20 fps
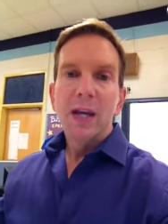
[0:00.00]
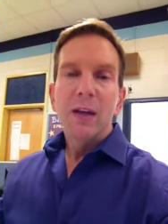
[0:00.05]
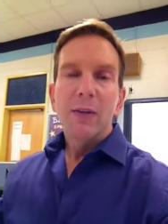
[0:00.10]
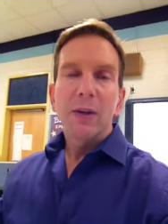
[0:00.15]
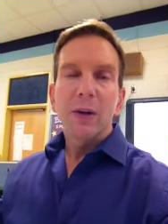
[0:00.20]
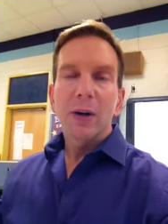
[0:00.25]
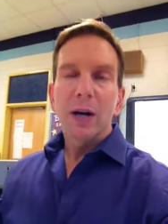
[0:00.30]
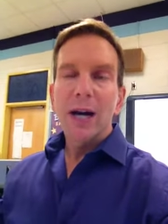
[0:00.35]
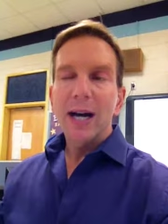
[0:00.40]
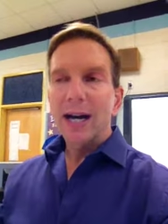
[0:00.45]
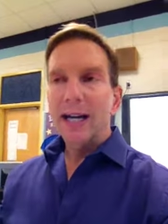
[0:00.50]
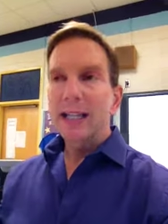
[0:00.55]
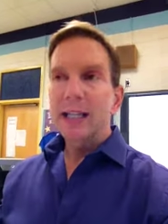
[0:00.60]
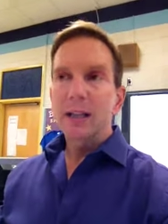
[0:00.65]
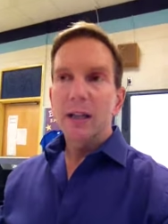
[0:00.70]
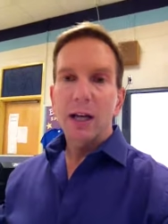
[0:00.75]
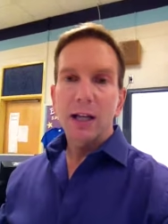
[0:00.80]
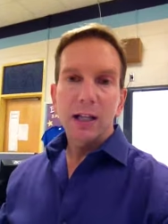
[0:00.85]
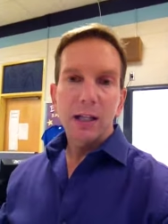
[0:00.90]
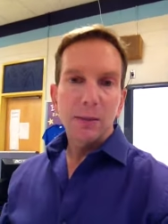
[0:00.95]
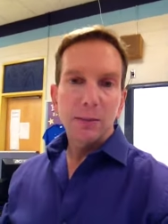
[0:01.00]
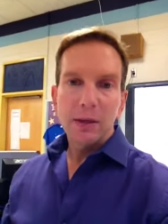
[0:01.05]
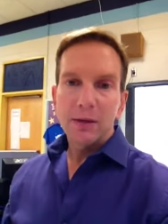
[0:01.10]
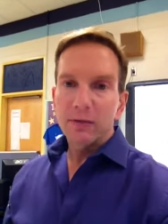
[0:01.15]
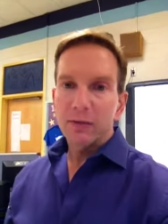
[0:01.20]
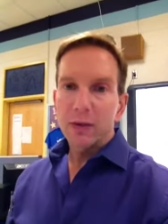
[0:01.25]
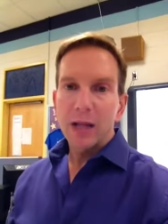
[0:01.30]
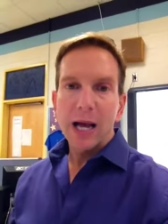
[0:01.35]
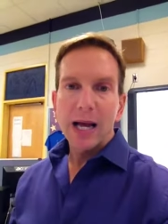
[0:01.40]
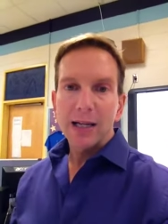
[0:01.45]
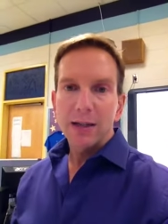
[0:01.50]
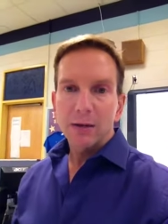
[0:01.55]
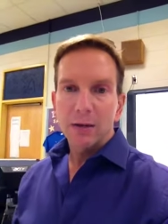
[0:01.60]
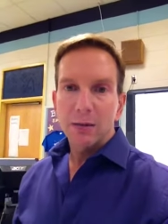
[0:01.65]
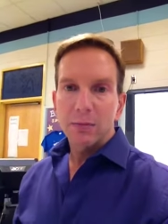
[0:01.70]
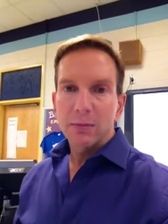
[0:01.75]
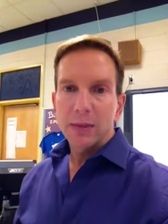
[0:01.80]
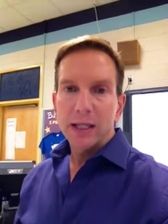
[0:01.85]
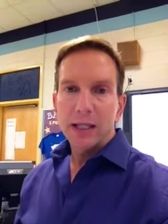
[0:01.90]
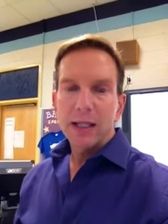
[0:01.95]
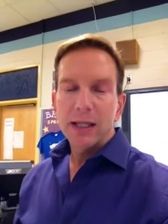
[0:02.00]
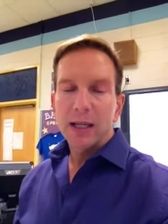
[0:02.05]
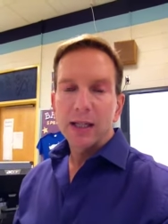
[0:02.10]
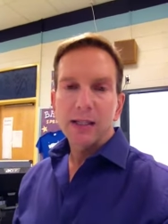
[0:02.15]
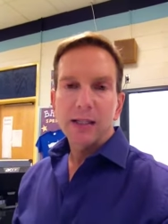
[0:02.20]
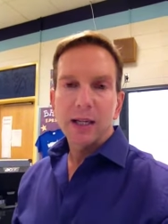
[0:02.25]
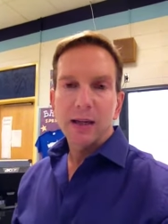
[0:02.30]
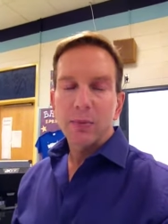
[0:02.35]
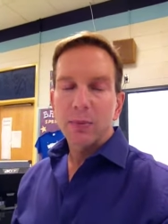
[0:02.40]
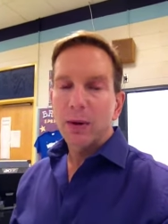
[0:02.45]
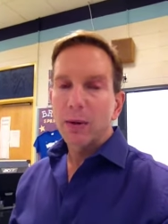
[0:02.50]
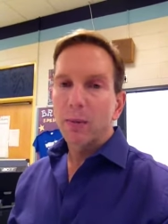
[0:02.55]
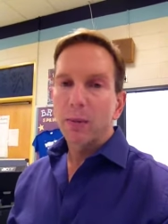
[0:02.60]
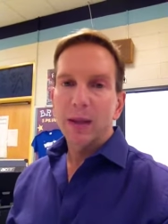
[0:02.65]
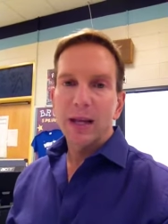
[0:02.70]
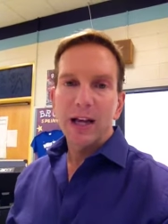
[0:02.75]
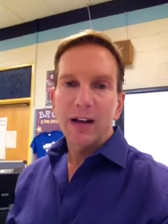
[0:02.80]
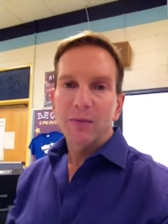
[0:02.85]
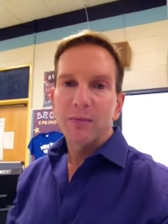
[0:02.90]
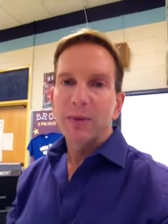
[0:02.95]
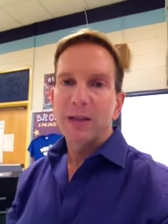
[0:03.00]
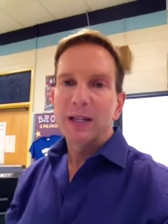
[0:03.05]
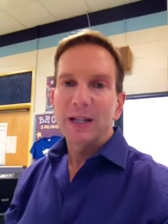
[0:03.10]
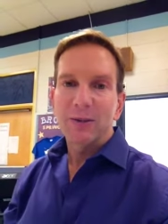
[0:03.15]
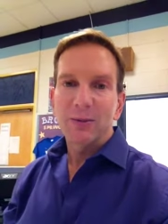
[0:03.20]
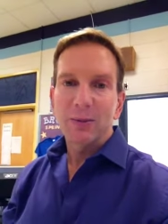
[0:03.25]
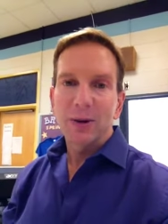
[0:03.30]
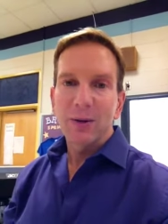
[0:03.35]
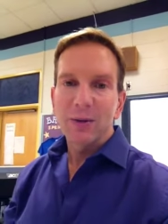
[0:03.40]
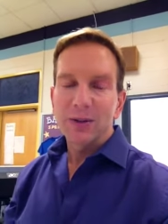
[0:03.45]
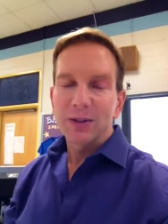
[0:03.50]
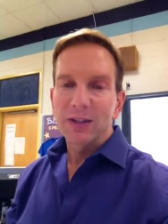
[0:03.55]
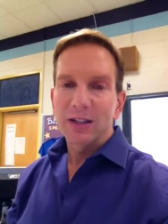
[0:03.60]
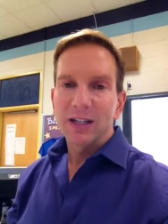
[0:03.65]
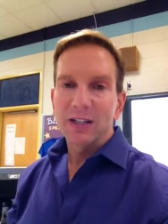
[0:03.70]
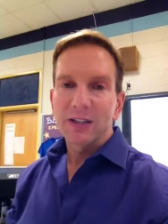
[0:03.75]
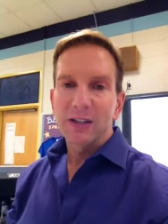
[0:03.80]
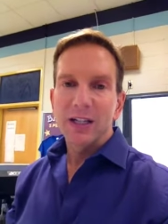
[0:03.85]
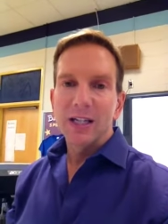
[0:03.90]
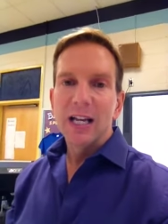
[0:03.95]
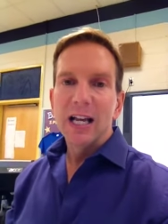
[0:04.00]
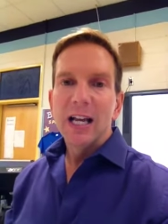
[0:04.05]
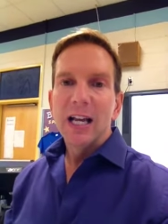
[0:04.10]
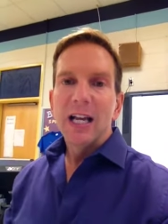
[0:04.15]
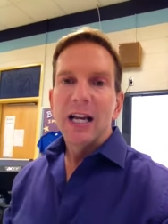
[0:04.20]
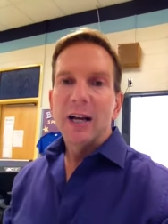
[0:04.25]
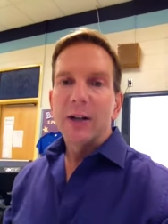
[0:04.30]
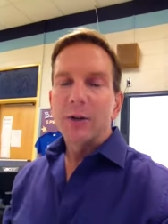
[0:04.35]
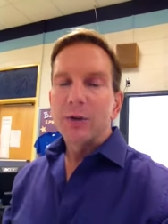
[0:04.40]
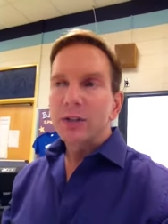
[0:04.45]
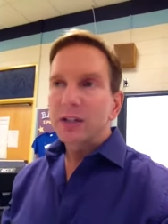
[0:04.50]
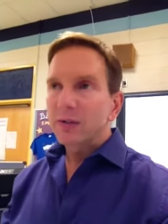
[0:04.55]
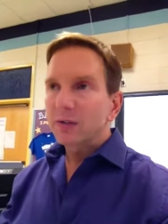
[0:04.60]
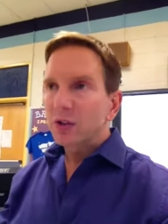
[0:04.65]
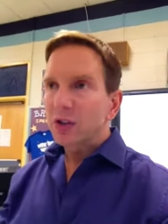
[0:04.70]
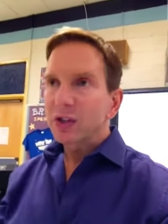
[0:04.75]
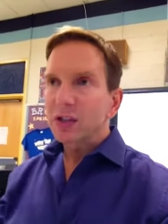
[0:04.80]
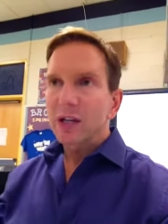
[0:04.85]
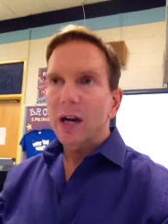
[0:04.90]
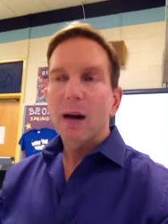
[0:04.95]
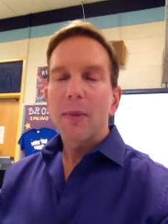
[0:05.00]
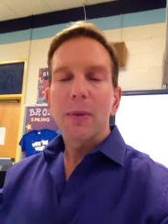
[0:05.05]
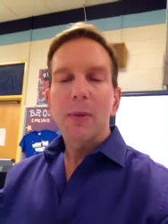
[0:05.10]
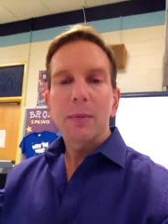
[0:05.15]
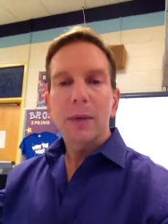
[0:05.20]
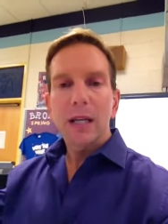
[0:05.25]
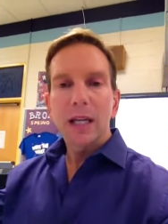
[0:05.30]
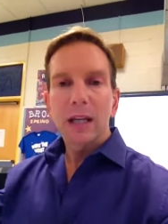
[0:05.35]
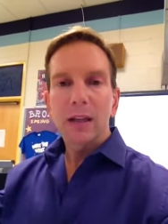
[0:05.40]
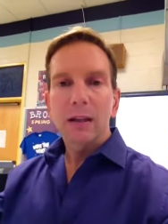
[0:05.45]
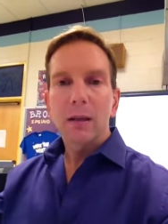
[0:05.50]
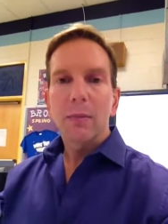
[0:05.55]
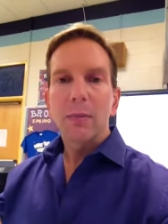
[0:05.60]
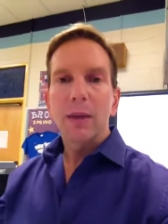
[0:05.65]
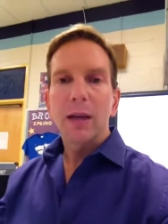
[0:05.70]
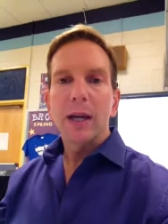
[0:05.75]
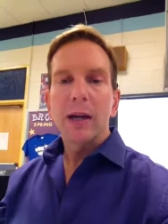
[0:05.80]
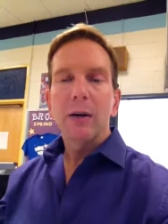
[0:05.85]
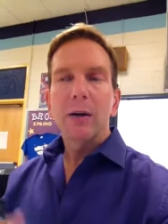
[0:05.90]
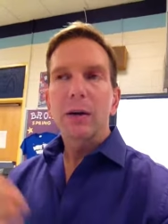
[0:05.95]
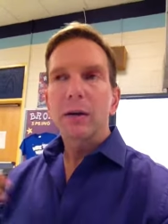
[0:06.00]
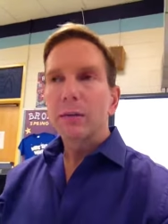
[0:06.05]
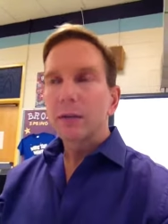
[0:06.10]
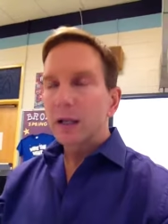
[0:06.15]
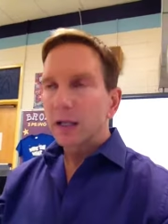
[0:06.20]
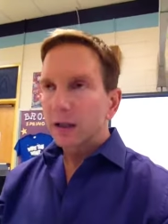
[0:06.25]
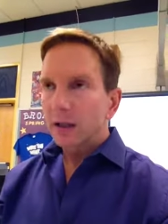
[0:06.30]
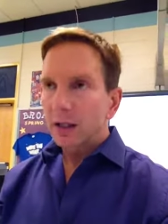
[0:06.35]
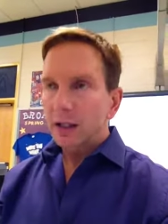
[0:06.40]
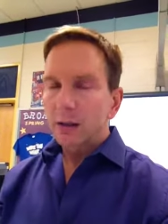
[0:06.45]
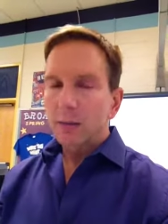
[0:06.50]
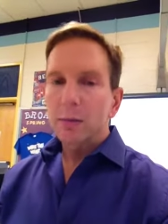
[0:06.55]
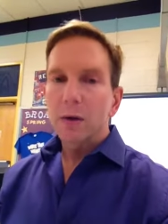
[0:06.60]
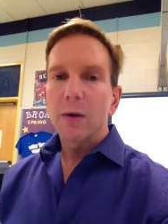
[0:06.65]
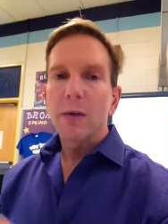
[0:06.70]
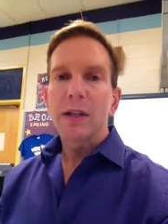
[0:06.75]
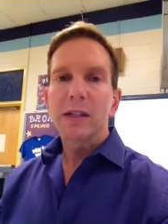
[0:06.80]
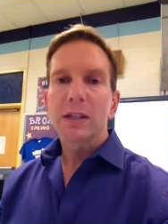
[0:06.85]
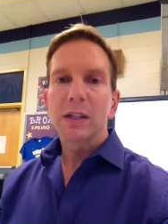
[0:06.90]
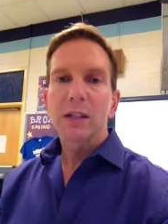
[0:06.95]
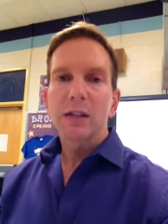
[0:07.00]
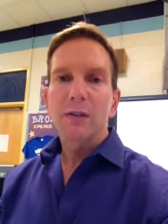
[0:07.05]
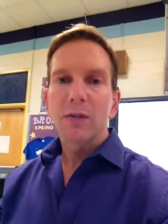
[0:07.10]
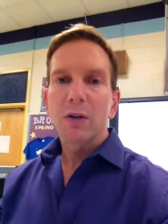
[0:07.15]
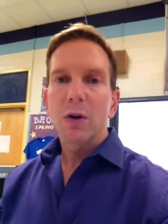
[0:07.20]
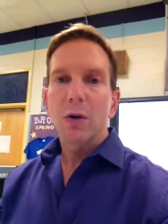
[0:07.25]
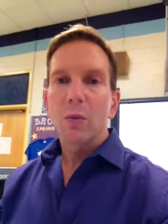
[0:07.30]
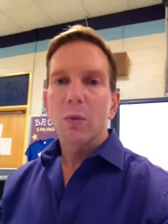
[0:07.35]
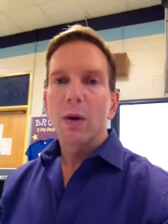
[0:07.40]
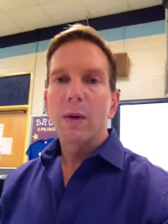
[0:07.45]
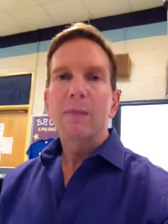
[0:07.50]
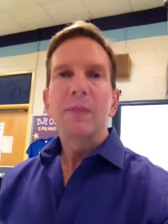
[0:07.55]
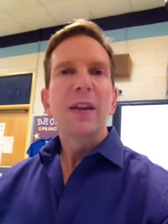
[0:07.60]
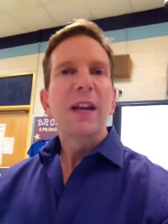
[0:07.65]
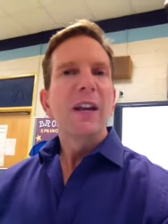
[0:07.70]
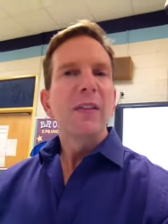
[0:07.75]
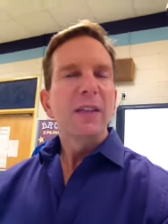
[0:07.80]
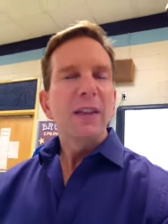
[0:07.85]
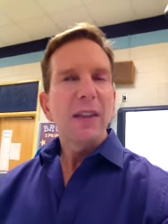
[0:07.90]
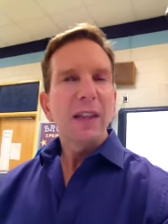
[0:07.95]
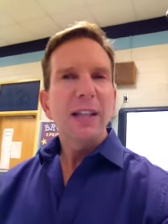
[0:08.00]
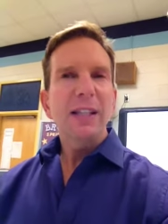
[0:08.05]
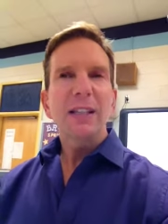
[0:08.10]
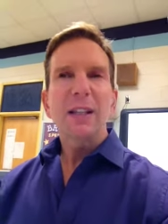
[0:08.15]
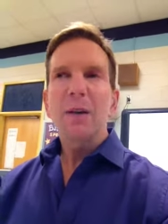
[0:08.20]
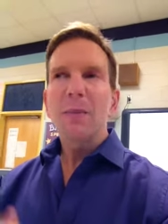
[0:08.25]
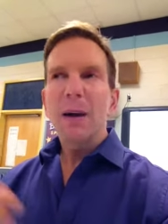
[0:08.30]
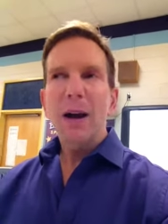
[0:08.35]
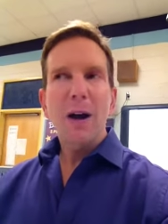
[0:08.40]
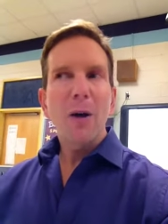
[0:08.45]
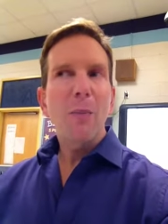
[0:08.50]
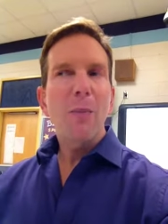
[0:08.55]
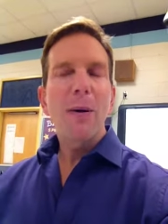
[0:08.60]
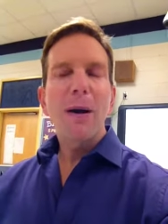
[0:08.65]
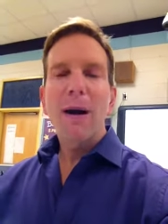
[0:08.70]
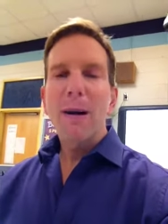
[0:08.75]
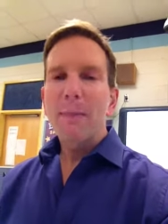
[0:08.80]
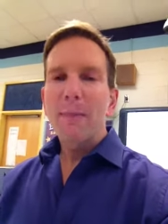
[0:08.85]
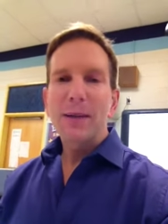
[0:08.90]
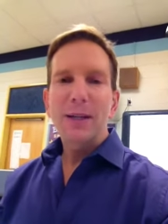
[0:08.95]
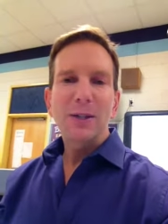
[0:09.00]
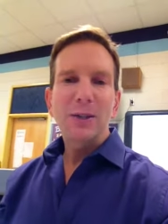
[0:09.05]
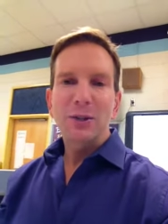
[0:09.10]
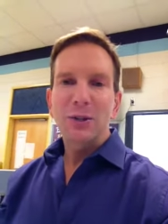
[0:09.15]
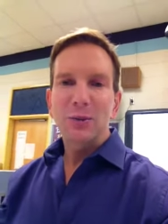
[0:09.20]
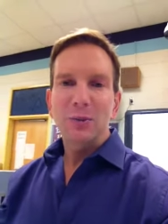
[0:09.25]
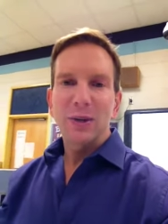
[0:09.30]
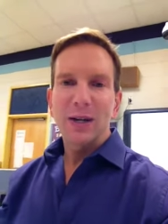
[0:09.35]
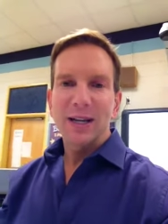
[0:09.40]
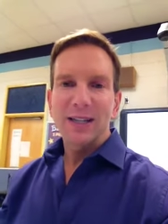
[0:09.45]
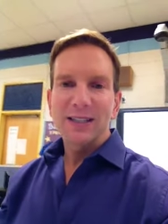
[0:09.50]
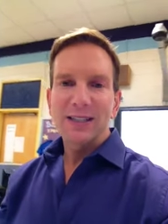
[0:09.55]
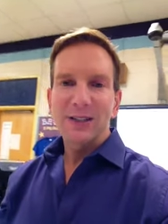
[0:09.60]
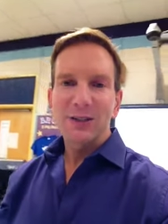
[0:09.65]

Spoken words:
They're highly likely to be flat on mi, as they probably have been throughout this lesson, and you just have to stop them and get them there and let them know that's a difficult one. Then they somehow pop into the rest.